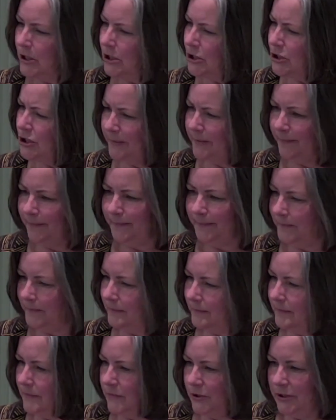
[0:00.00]

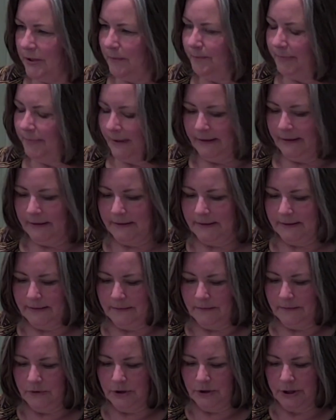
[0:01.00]
She
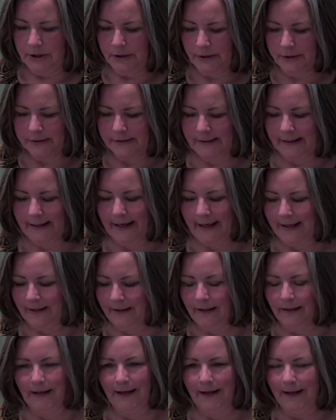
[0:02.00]
blinks. She looks
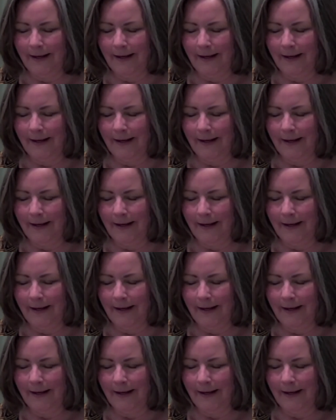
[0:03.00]
again.